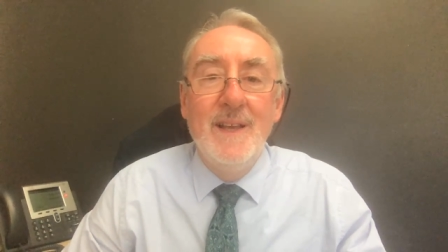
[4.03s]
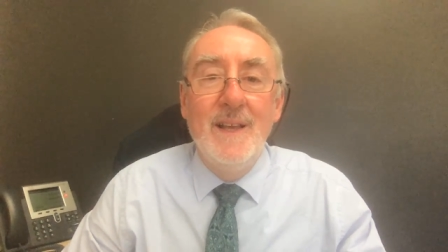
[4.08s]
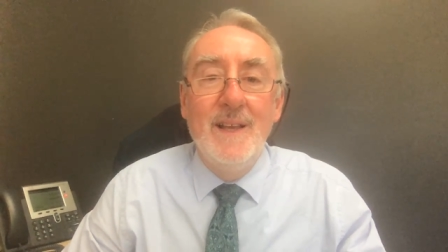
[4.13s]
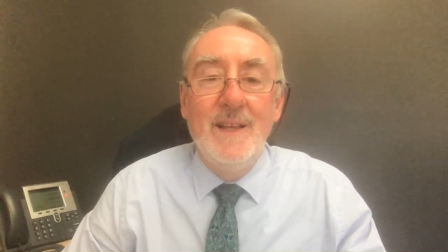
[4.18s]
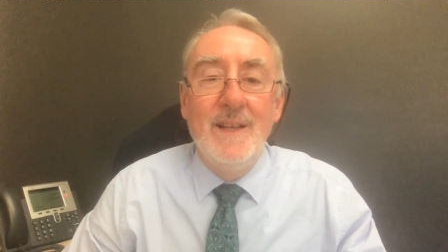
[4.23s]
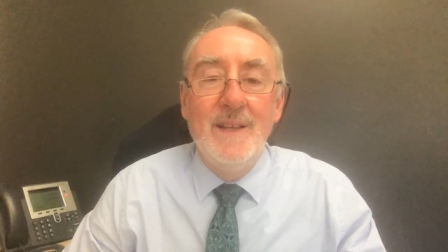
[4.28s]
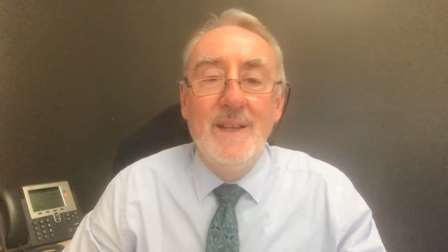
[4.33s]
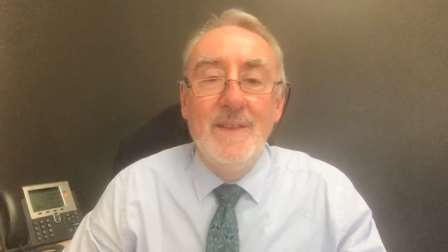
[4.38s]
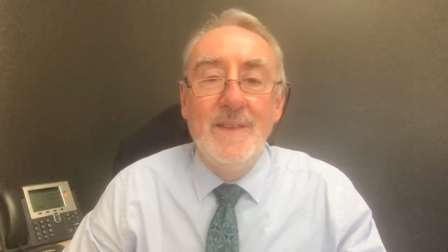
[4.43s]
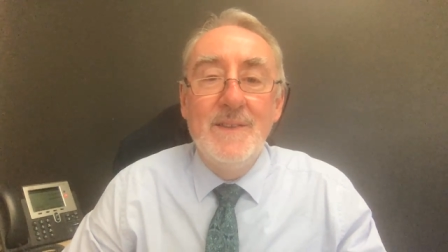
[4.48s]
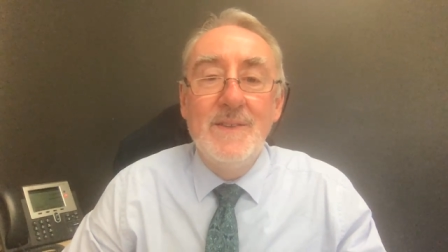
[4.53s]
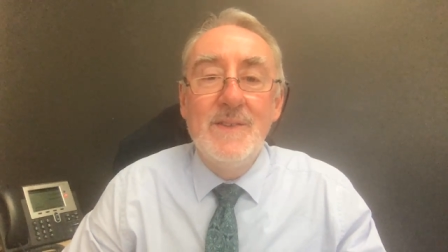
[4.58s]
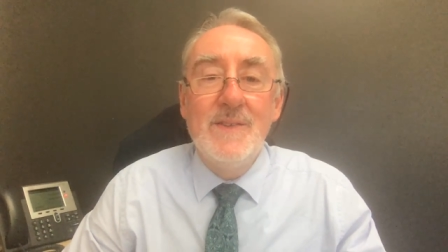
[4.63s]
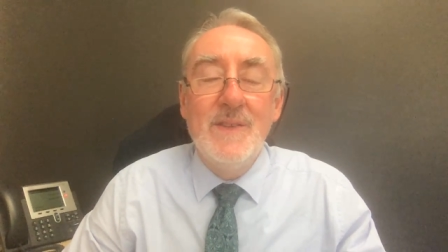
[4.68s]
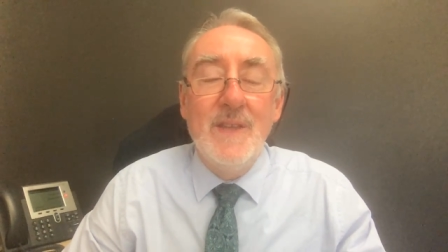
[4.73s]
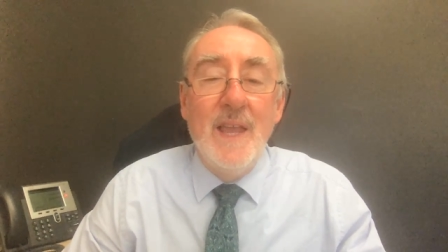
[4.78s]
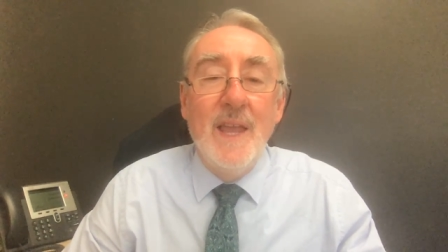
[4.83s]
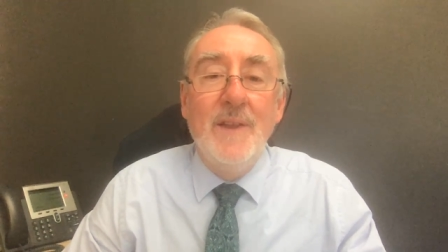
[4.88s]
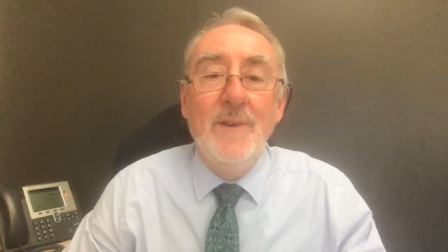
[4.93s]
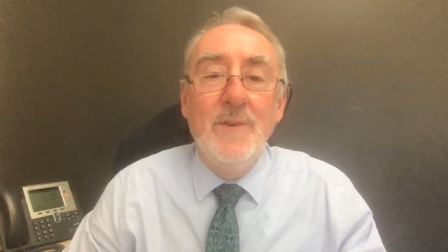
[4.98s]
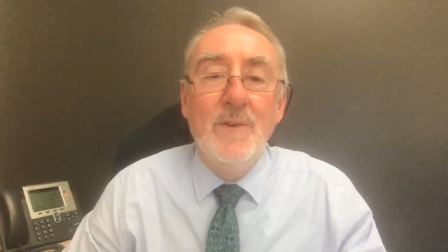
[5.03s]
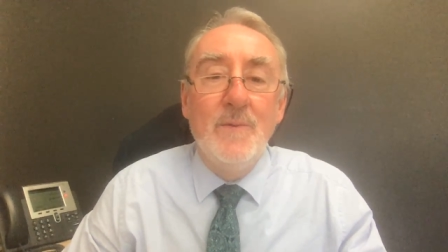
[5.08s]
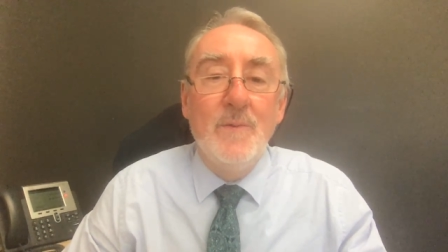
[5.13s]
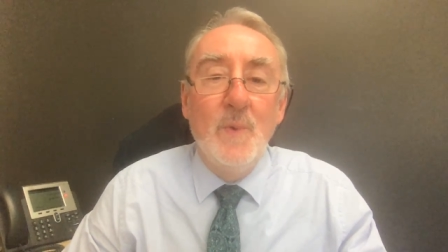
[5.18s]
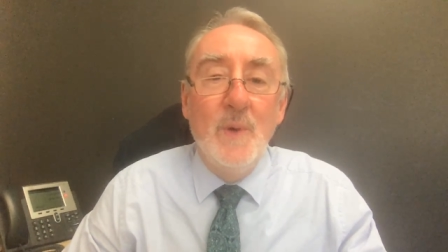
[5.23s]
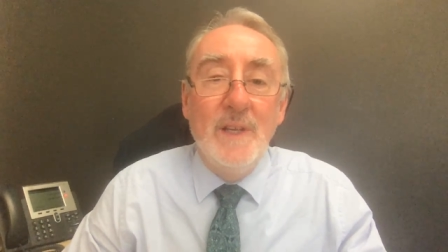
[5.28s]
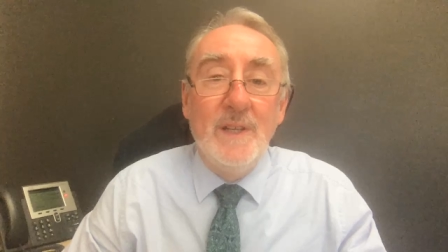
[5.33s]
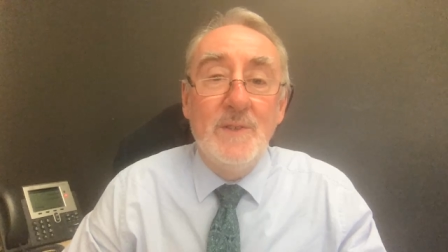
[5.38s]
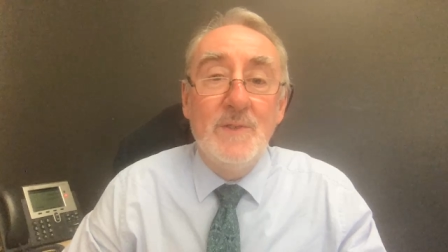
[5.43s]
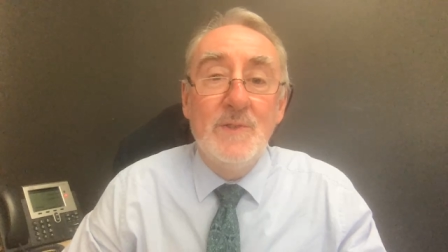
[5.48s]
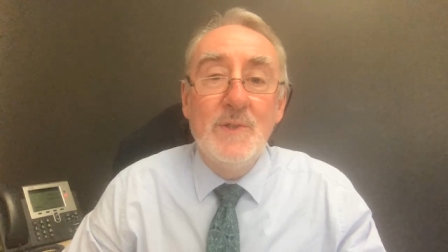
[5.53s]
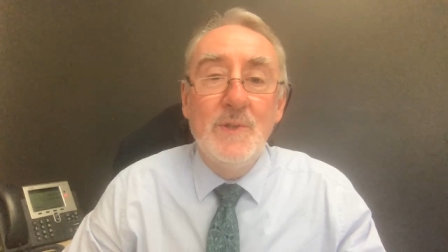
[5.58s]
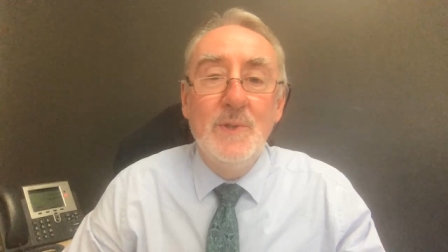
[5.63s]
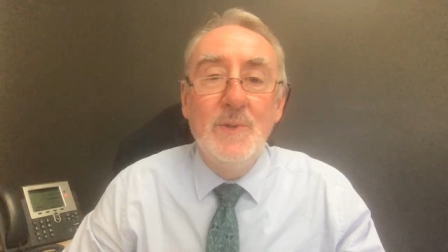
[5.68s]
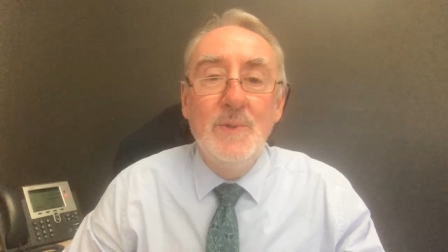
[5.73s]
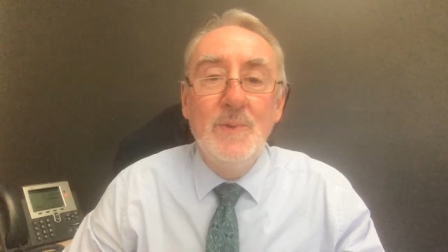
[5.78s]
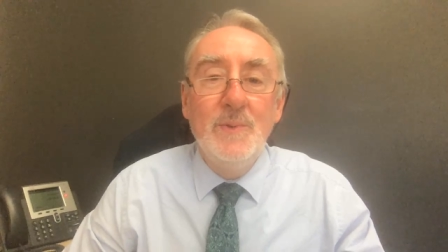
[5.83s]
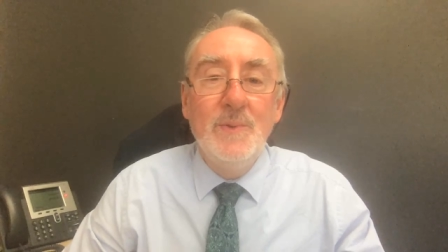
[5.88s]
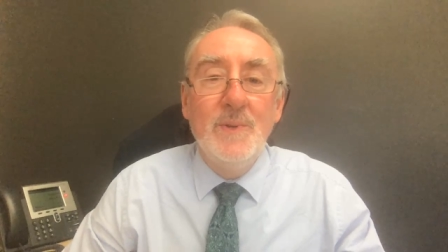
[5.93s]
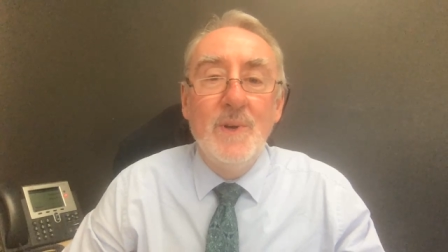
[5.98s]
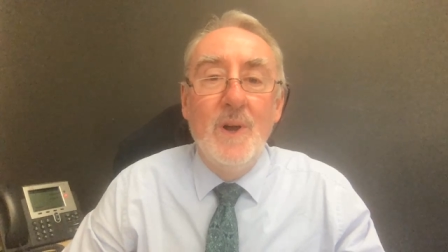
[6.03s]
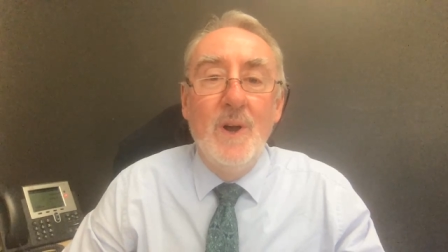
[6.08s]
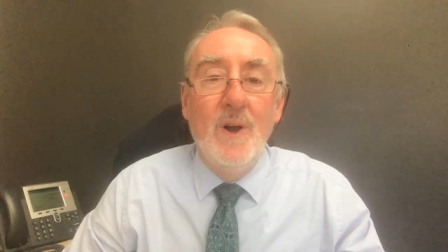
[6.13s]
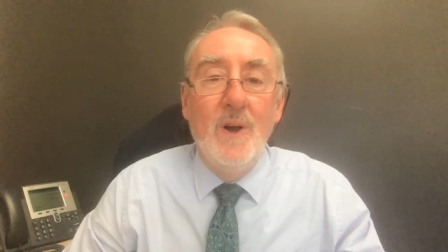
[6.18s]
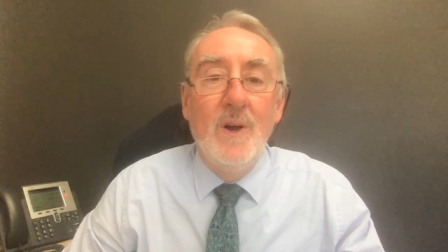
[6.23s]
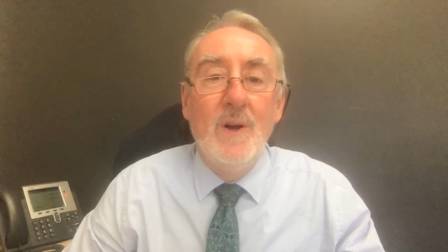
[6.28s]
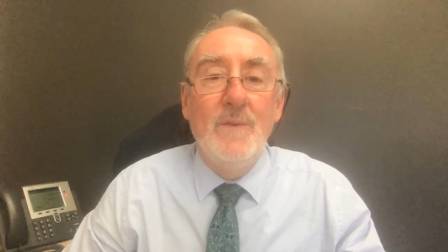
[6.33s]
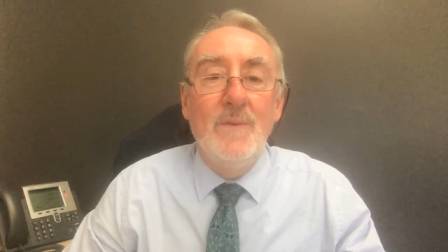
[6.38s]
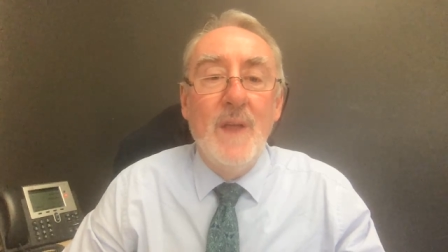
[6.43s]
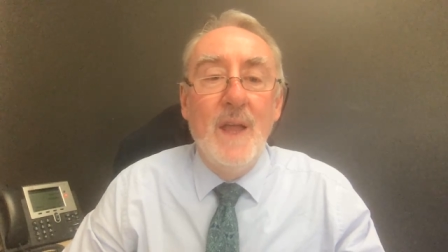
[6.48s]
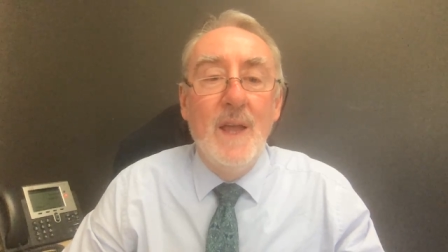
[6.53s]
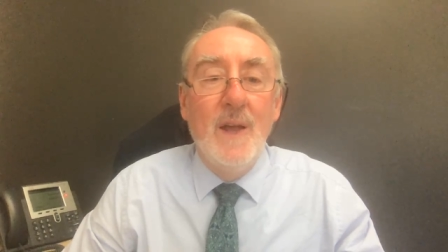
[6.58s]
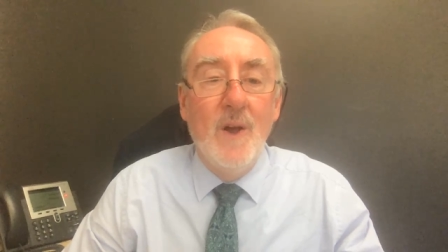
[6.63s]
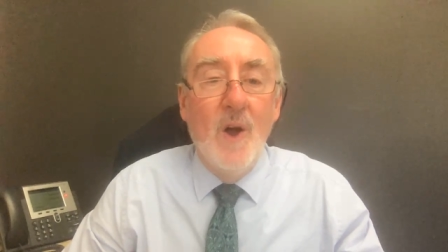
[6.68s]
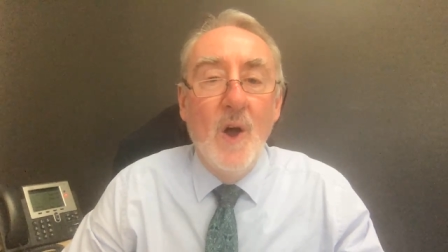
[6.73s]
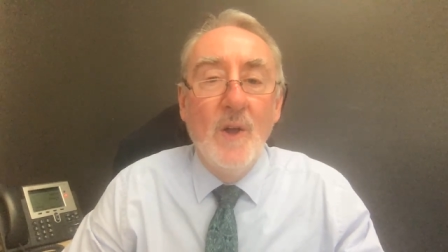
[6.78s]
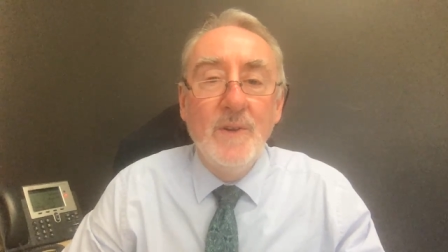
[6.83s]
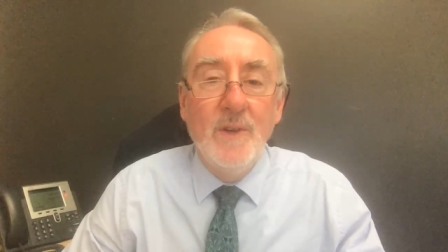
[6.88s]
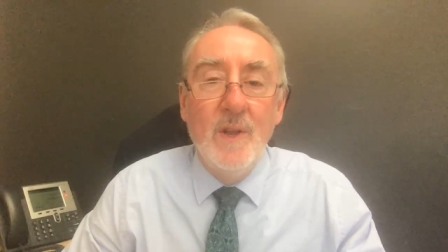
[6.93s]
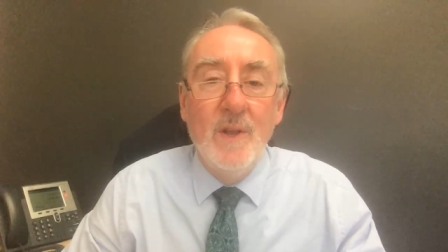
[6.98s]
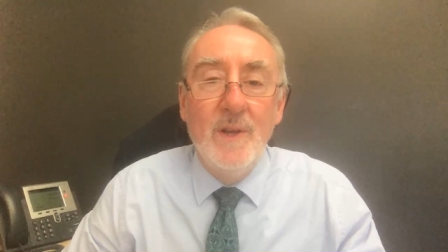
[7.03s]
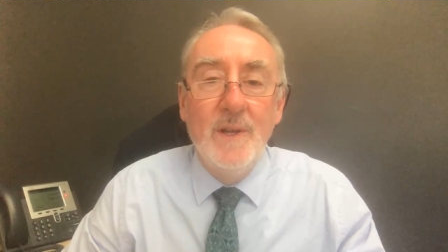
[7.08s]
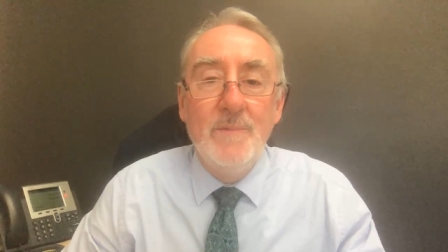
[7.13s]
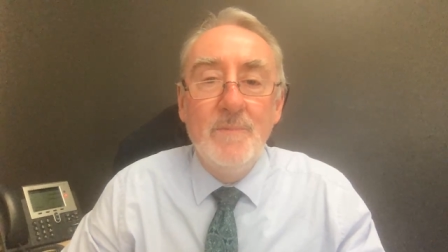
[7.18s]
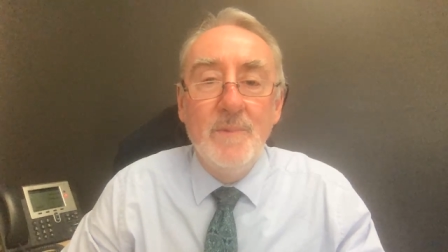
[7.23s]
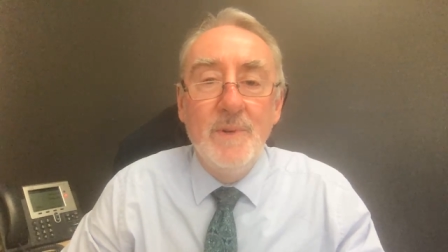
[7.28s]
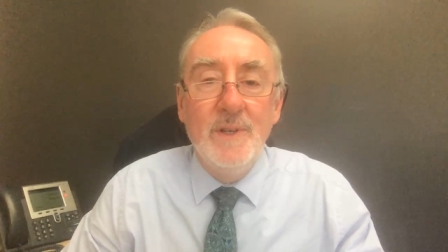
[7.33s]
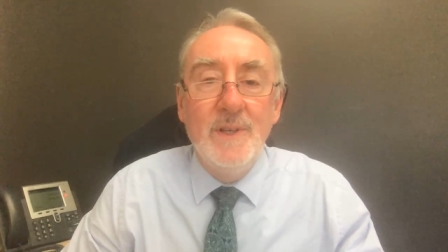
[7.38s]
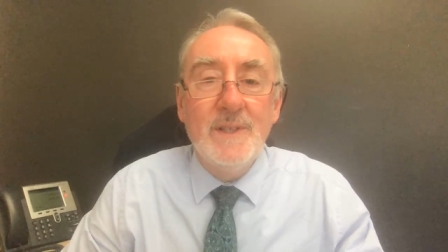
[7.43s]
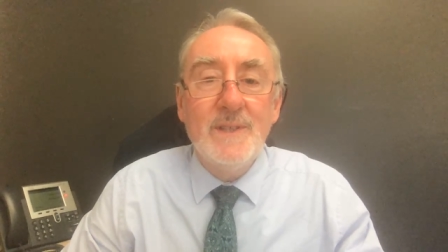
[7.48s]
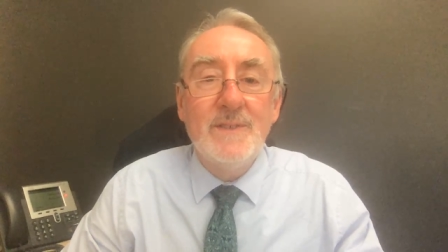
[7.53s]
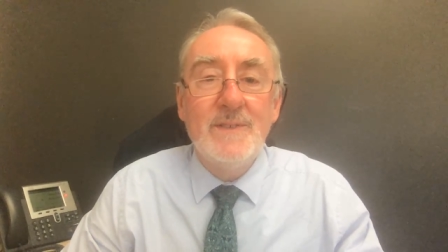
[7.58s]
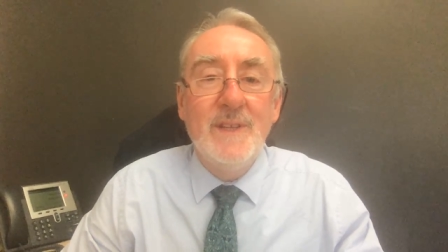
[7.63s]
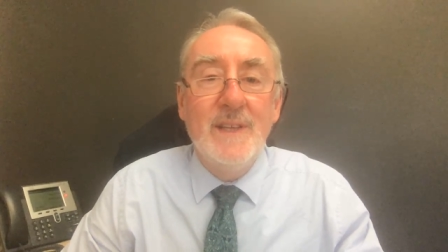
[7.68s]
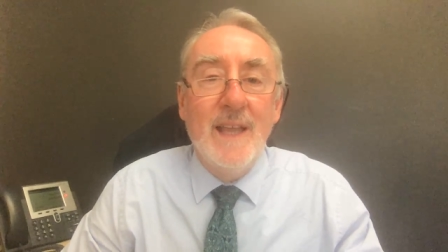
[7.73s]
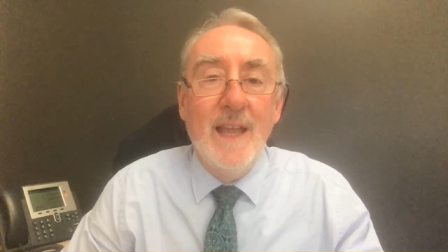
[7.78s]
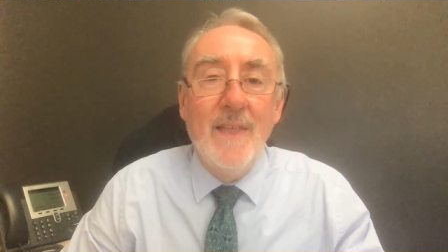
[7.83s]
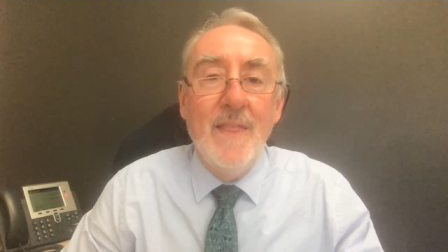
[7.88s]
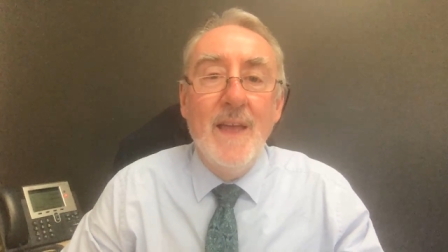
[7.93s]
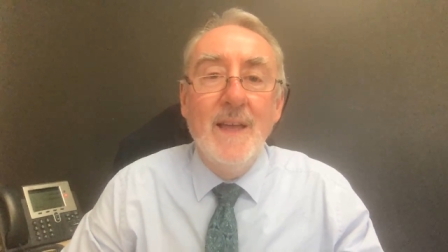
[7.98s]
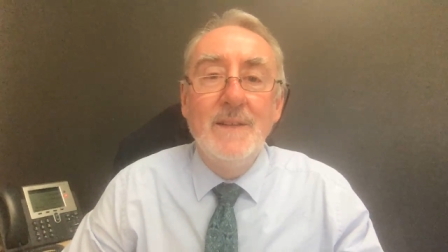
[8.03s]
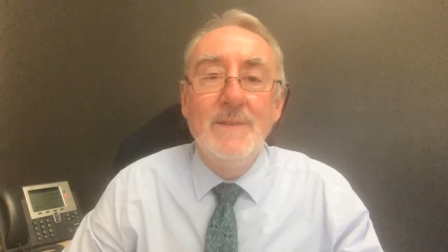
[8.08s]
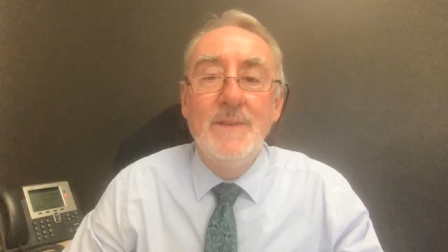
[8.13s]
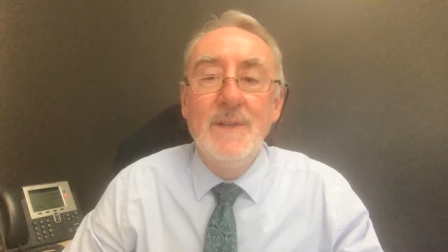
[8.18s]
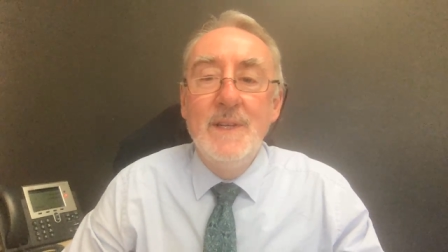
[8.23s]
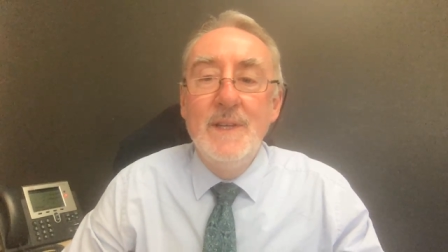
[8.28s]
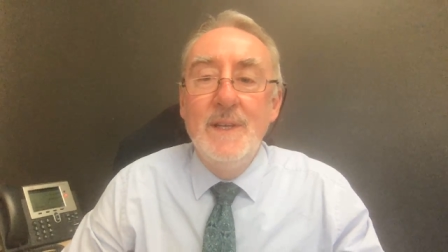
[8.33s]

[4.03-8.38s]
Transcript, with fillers: Uh, this is the end of week two of our online work together.